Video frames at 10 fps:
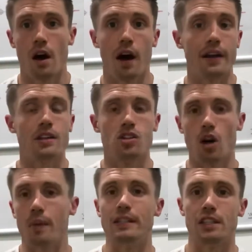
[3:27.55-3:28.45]
And it is
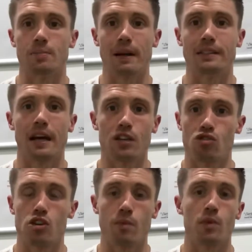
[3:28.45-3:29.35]
so easy to maintain,
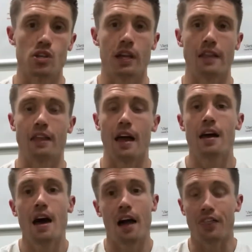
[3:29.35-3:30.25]
trust me, once you get there.
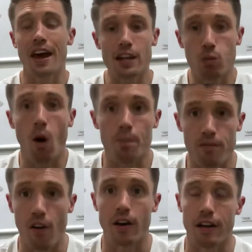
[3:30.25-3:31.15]
And that is what I
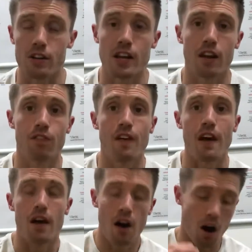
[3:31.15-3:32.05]
provide here at Zenith
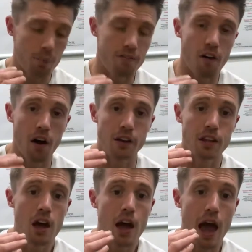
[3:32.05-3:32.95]
Fit. I
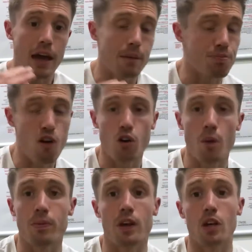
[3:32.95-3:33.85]
provide a
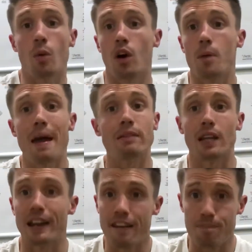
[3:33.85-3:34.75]
program that you are gonna be able
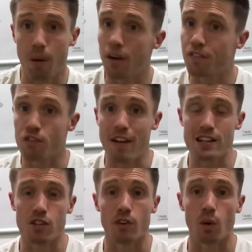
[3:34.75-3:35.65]
to live by for the
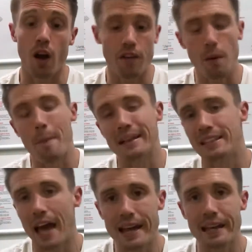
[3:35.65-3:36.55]
rest of your life and
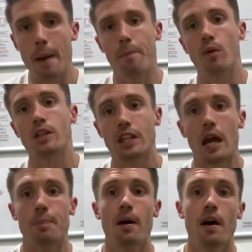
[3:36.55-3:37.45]
maintain that body
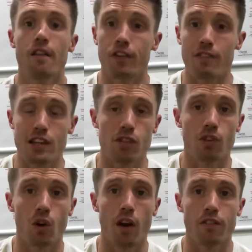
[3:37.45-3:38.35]
shape for the rest
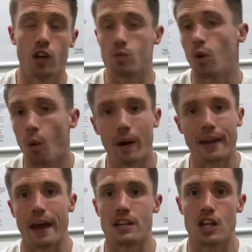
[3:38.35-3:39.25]
of your life. Because we all
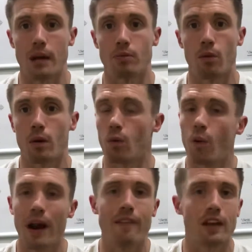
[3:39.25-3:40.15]
wanna get in shape, don't we? We
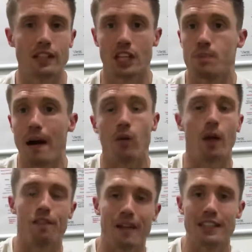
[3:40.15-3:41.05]
all wanna have that six pack
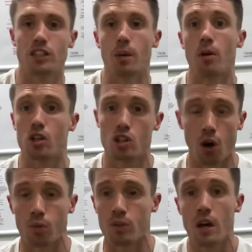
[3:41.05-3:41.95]
or that flat stomach,
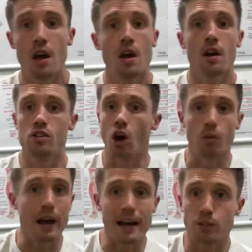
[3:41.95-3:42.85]

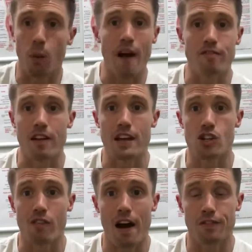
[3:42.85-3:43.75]
toned ass, whatever it
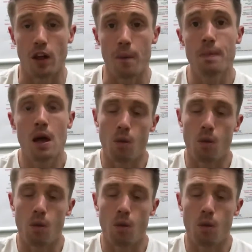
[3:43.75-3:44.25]
is you're after.